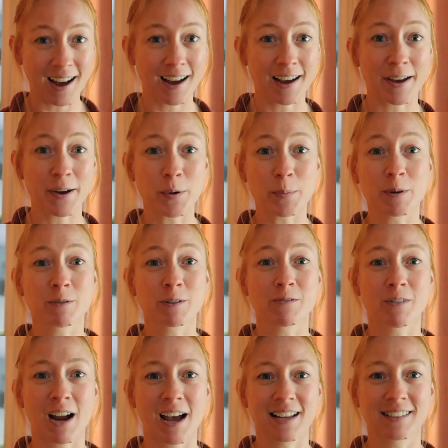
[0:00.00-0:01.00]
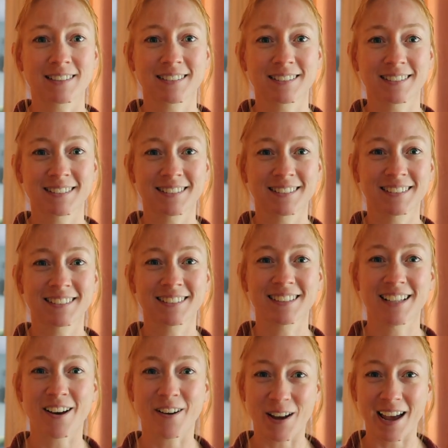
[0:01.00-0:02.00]
I hope it was rad.
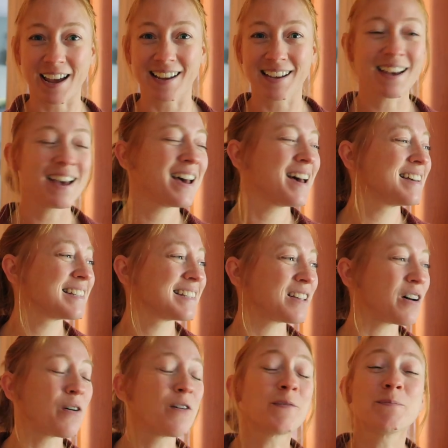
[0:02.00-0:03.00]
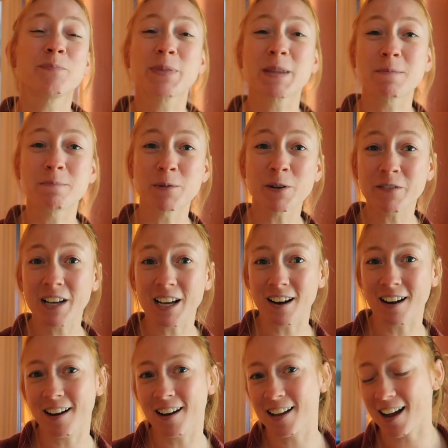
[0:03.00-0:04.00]
Okay, so moving
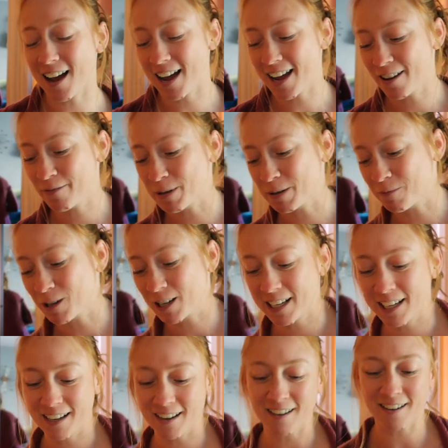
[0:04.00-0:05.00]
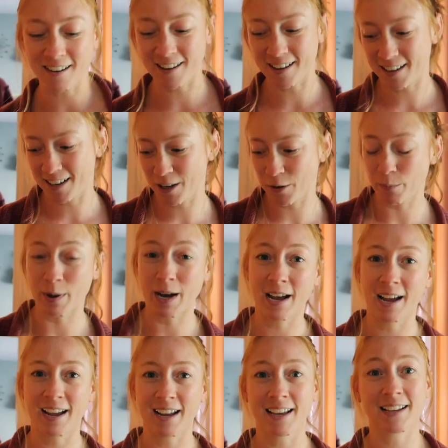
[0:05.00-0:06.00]
on, I have been working on
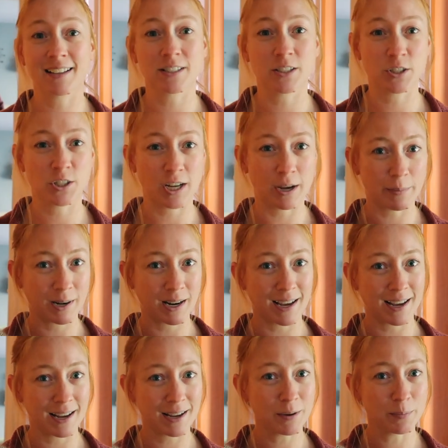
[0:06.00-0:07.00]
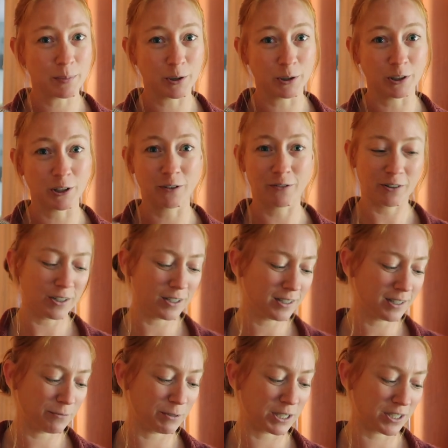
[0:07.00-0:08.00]
my Gemini
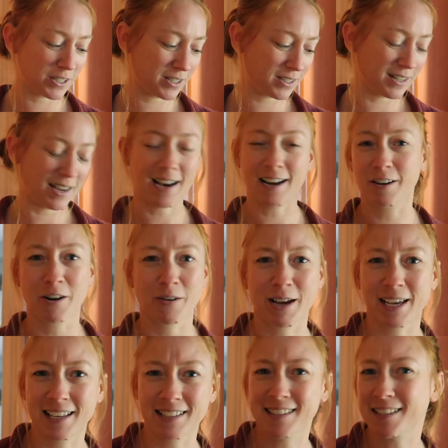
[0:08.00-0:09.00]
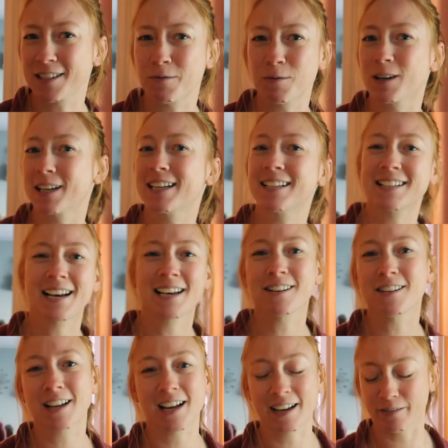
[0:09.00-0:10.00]
pullover, which I don't know, I guess is a working
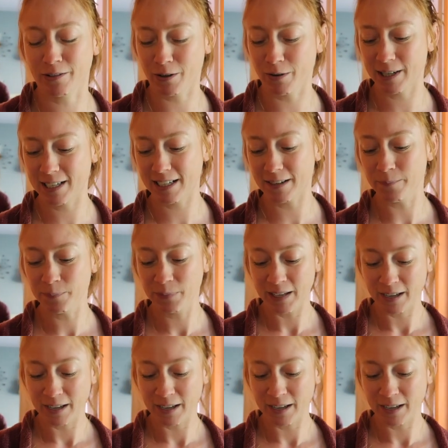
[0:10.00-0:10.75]
title. I have no idea.